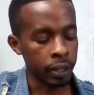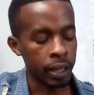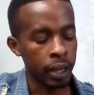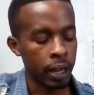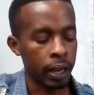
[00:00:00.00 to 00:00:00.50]

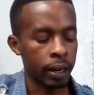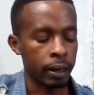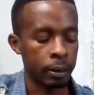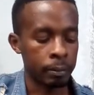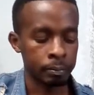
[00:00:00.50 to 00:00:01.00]

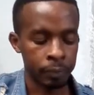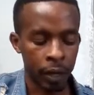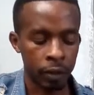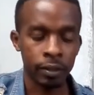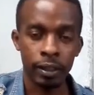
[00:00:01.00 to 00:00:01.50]
I would
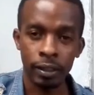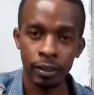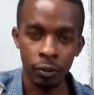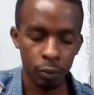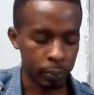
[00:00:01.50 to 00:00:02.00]
suggest you
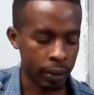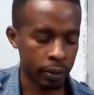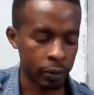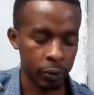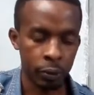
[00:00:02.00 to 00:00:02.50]
play, you
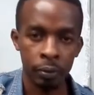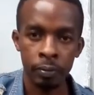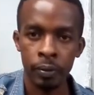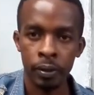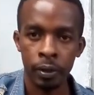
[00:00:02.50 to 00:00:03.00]
know,
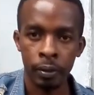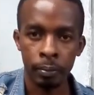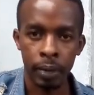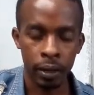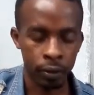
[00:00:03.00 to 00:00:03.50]
the bar
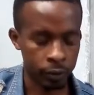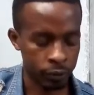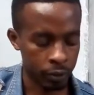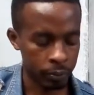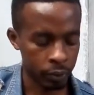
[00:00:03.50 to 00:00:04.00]
chord form.
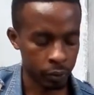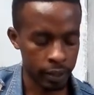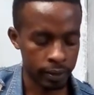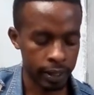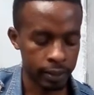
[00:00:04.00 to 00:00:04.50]
So there's
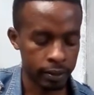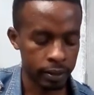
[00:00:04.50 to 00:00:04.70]
that C,